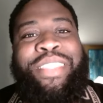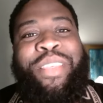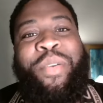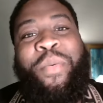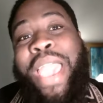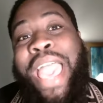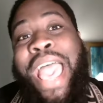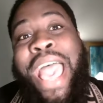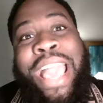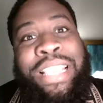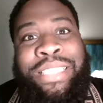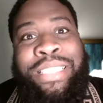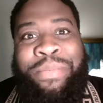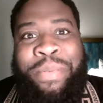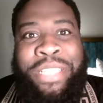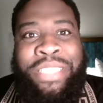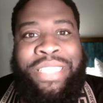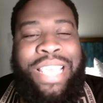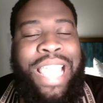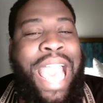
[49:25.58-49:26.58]
it the way I
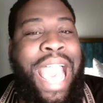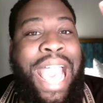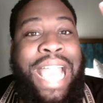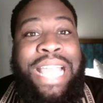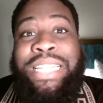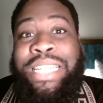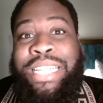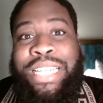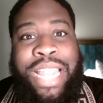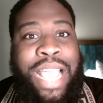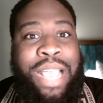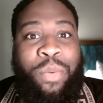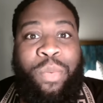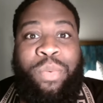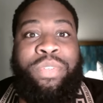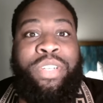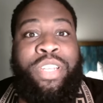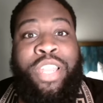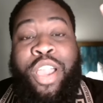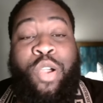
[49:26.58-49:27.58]
experienced it. I did not
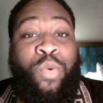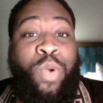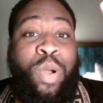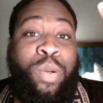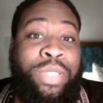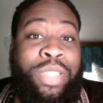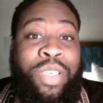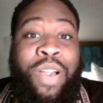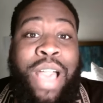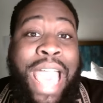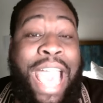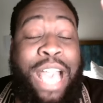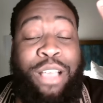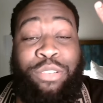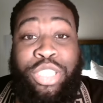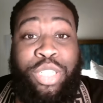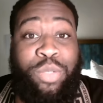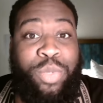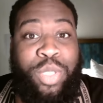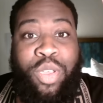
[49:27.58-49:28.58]
know what was going how
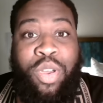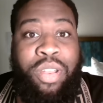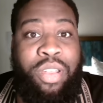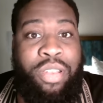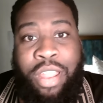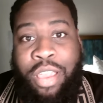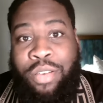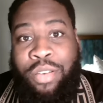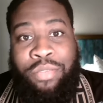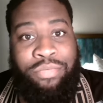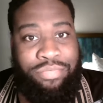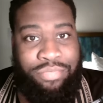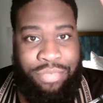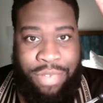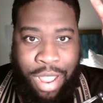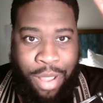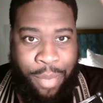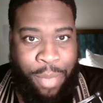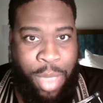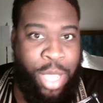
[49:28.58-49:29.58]
she was going to know
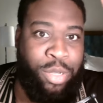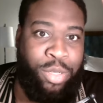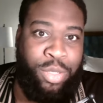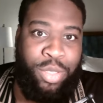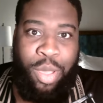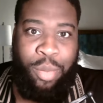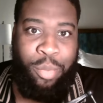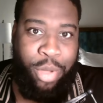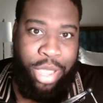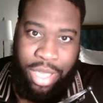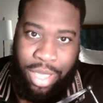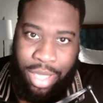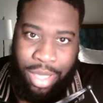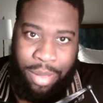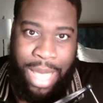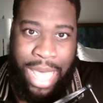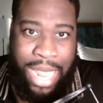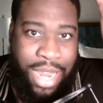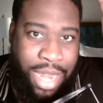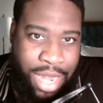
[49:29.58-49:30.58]
that her marriage was going to break
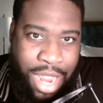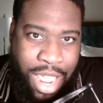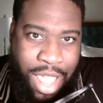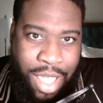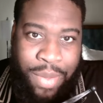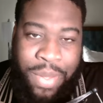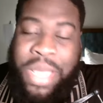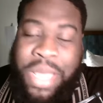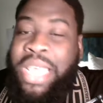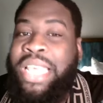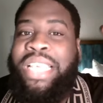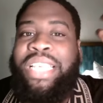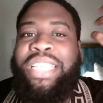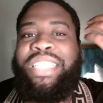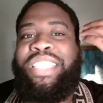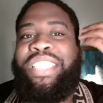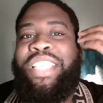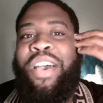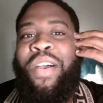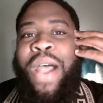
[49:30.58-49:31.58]
up. I didn't know,
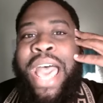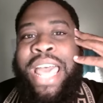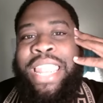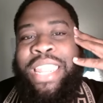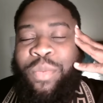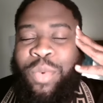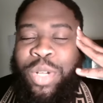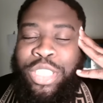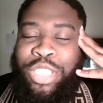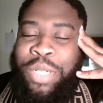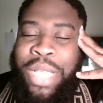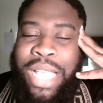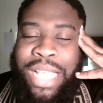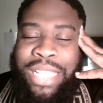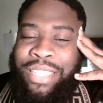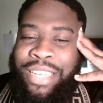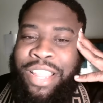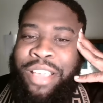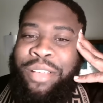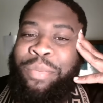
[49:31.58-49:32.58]
so I didn't want you
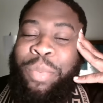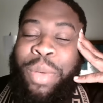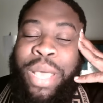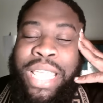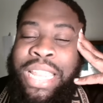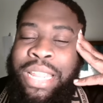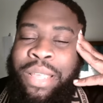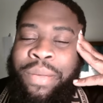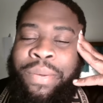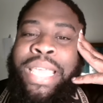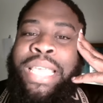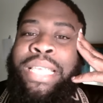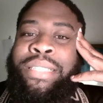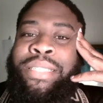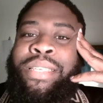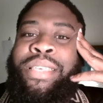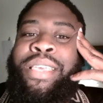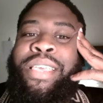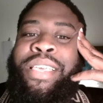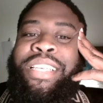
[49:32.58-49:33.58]
guys to know. But
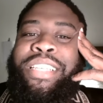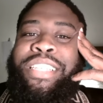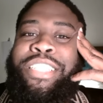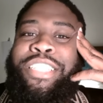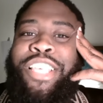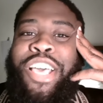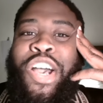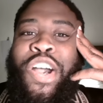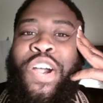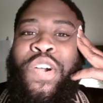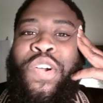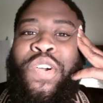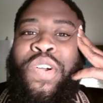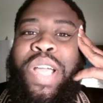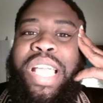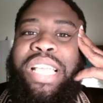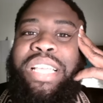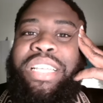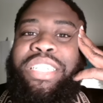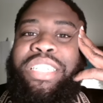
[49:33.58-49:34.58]
anyways, so